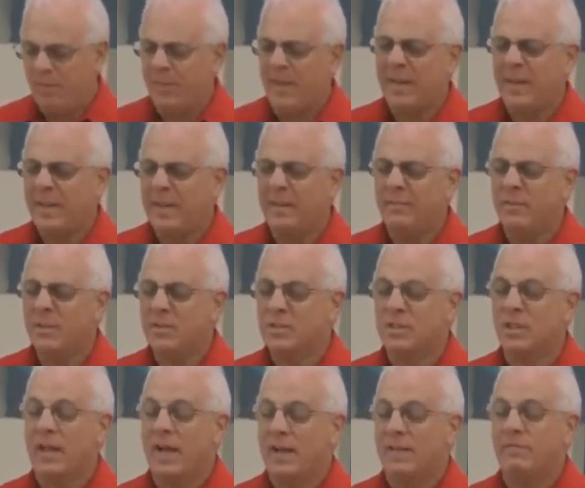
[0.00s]
that give
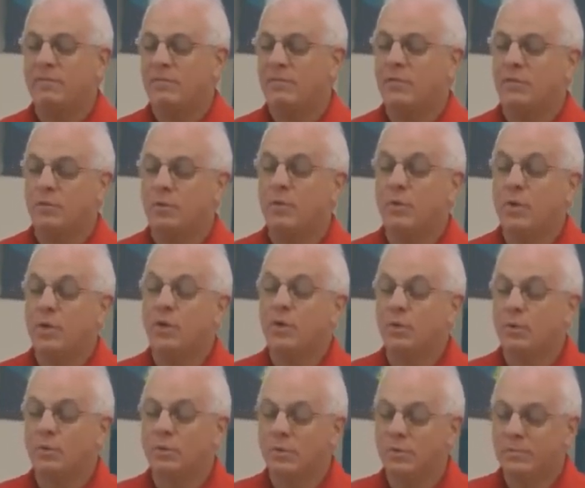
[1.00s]
us life through
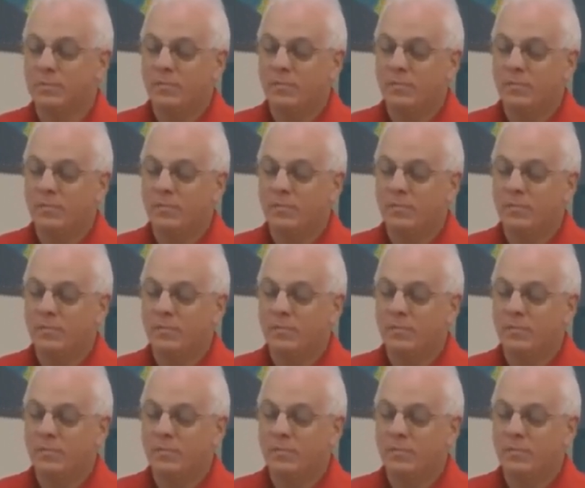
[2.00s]
you.